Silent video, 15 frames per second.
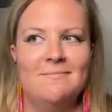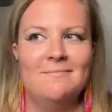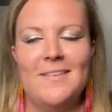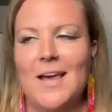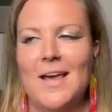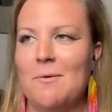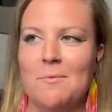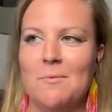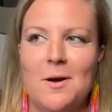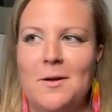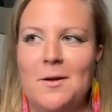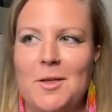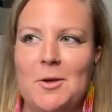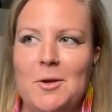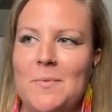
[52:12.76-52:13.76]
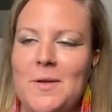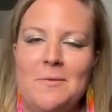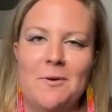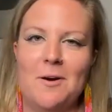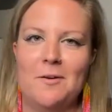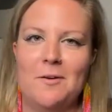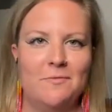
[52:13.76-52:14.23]
yeah, we're all human,
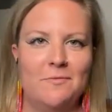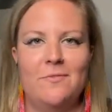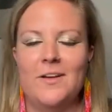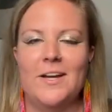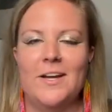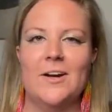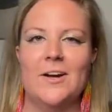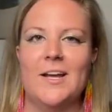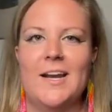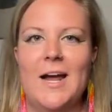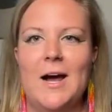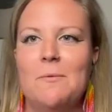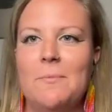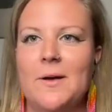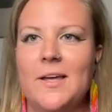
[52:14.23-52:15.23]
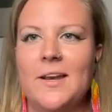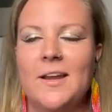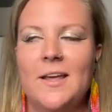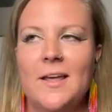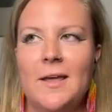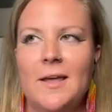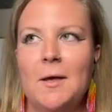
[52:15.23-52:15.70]
we're all figuring it out, but
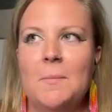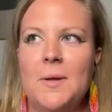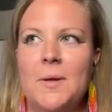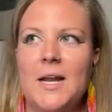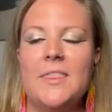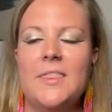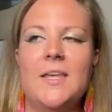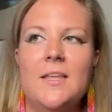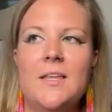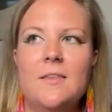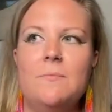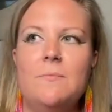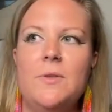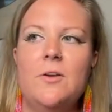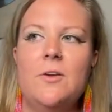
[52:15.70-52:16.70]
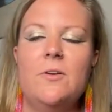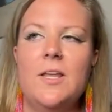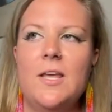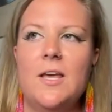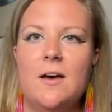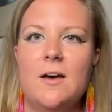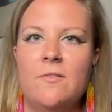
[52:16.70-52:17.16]
I think the
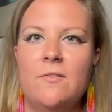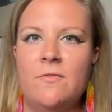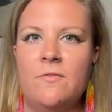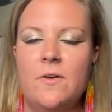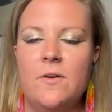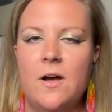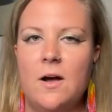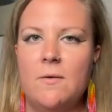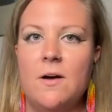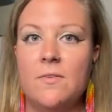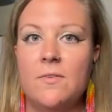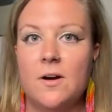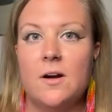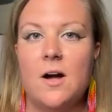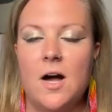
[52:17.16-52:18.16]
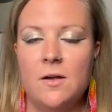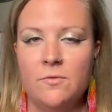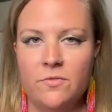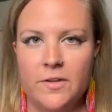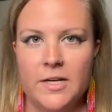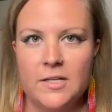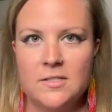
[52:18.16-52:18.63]
beauty of our
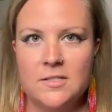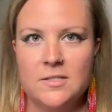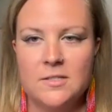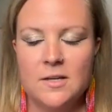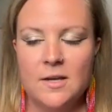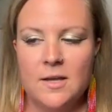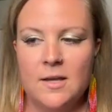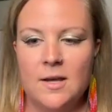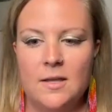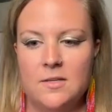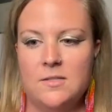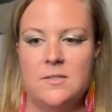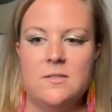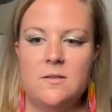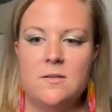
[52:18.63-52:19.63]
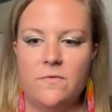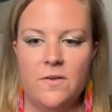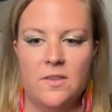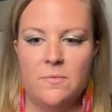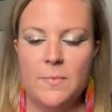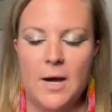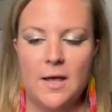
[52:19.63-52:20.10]
conflicts, and this is the
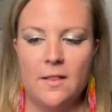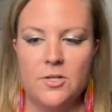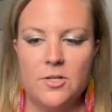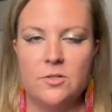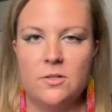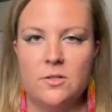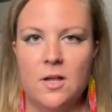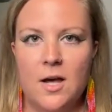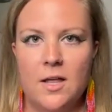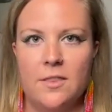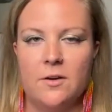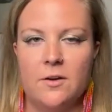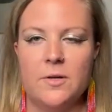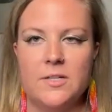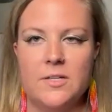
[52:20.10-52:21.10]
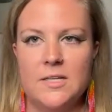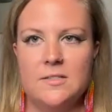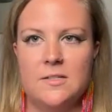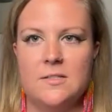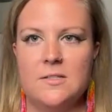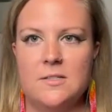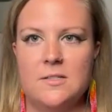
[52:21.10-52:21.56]
fifth biological law, the
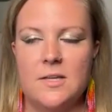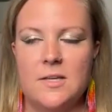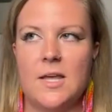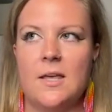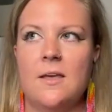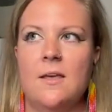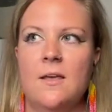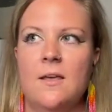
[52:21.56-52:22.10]
quintessence, it's like,